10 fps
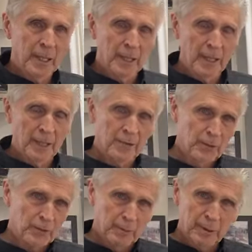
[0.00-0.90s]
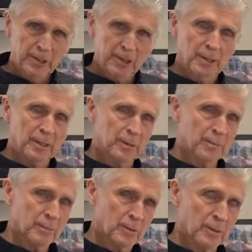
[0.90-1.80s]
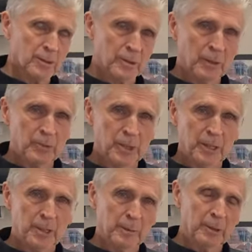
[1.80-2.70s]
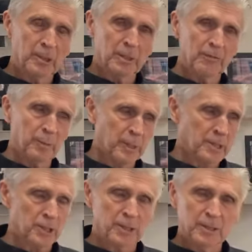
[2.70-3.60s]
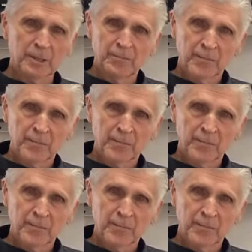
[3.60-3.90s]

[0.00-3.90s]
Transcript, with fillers: and introduce introduced a bunch of subjects and a bunch of information.